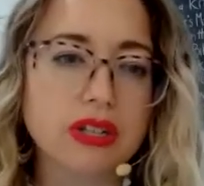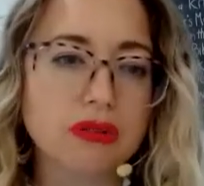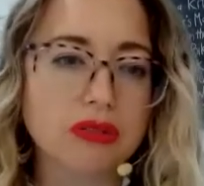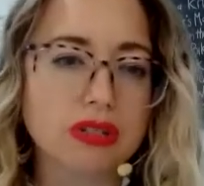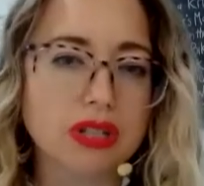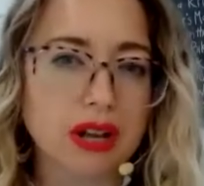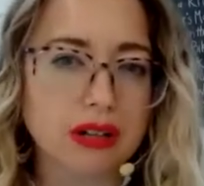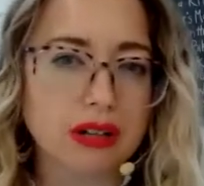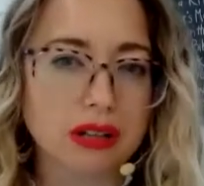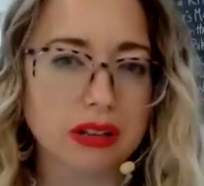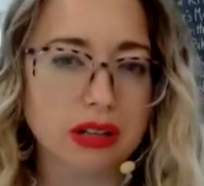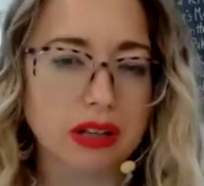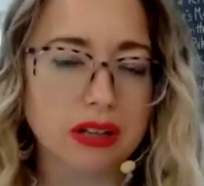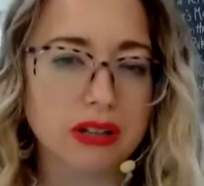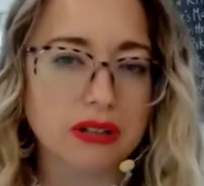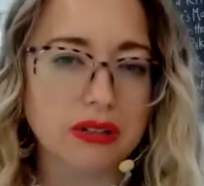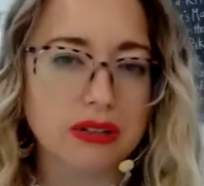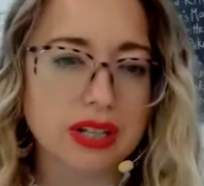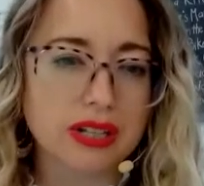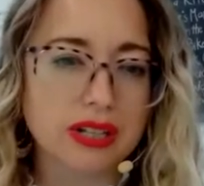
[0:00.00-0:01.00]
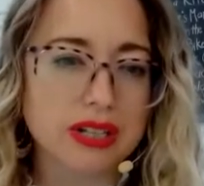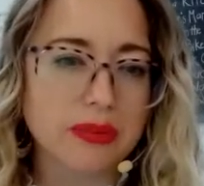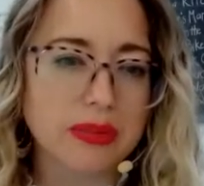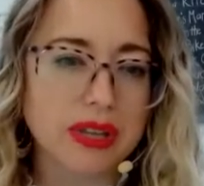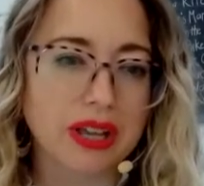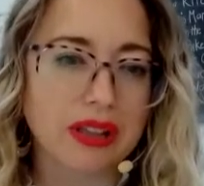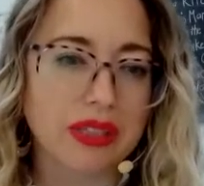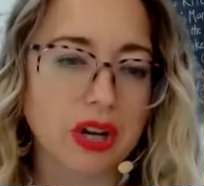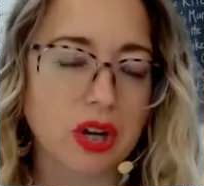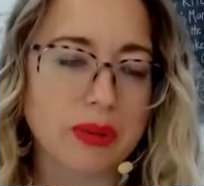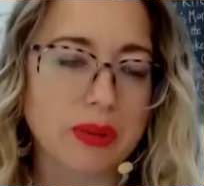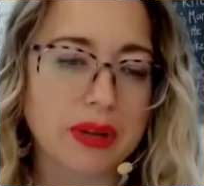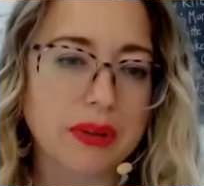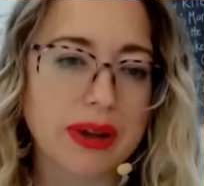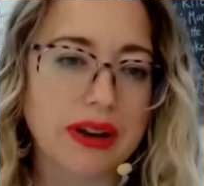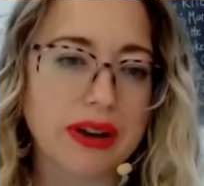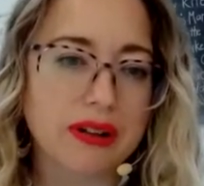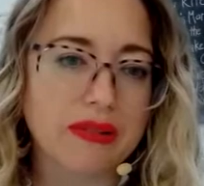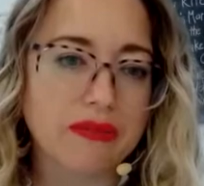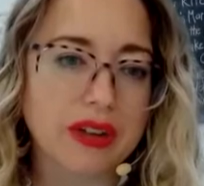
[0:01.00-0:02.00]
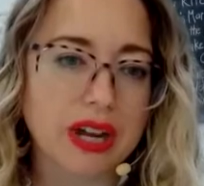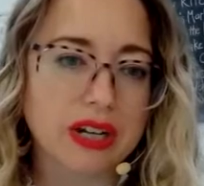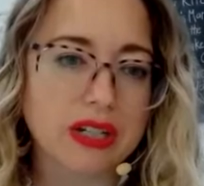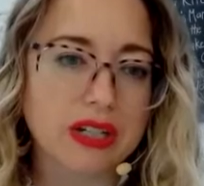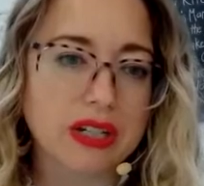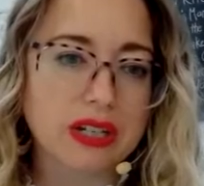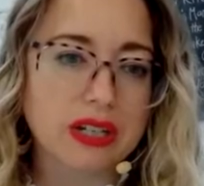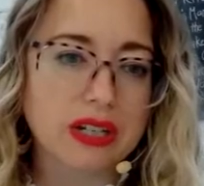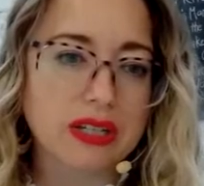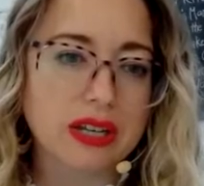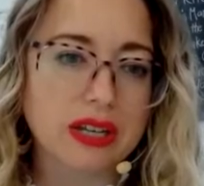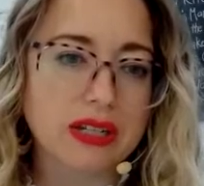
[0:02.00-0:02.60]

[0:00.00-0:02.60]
You said something a little bit about infections.